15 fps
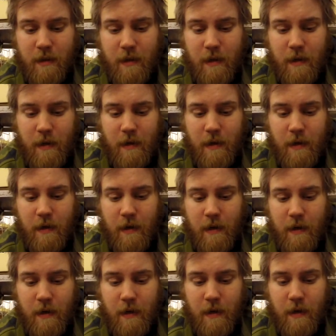
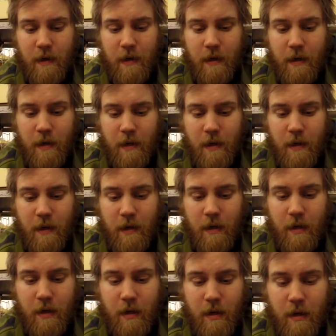
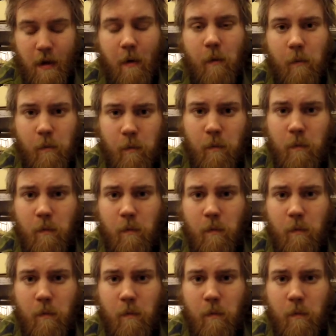(silence)